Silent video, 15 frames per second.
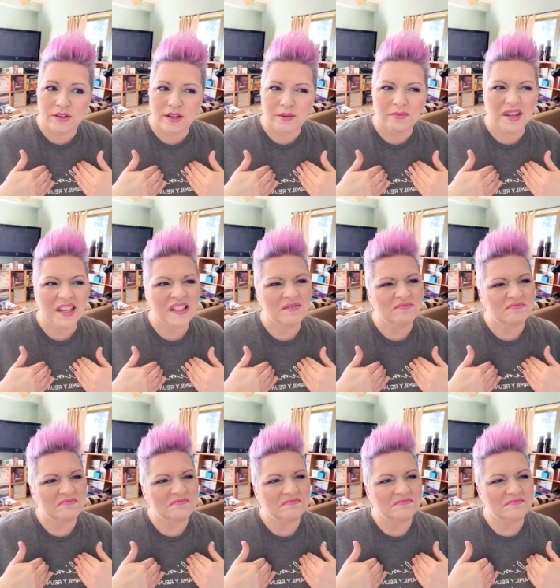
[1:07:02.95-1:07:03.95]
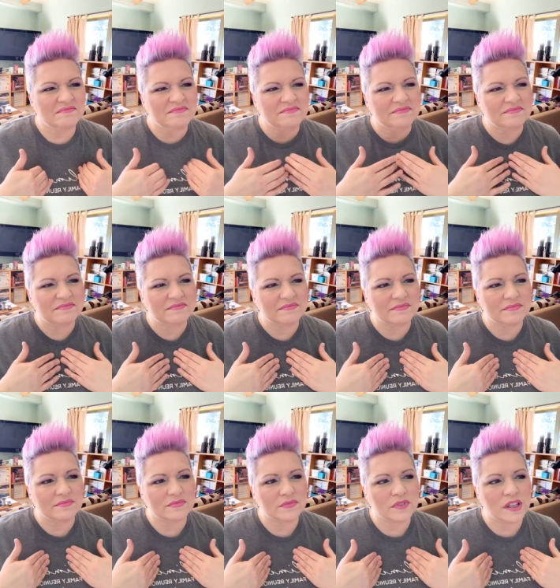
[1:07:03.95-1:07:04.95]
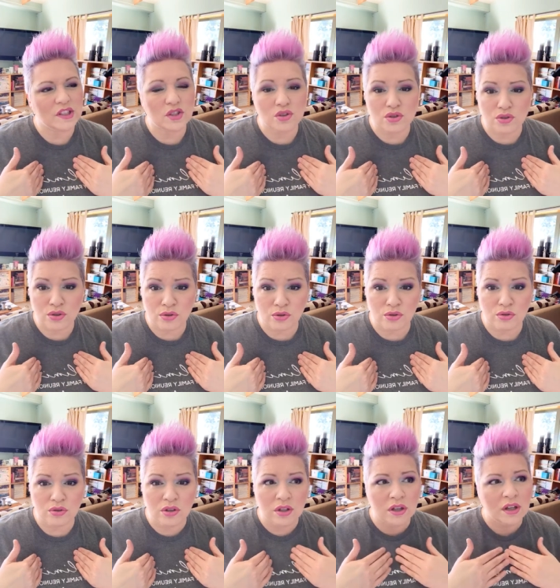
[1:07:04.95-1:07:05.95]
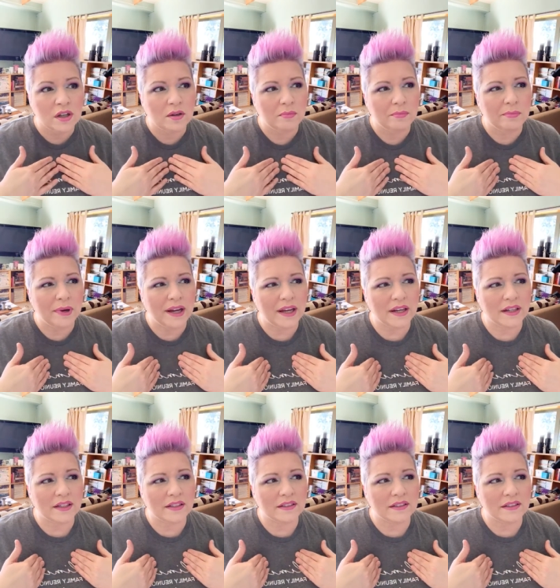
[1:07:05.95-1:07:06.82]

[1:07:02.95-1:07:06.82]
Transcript: And I'm like, mm, it's true, but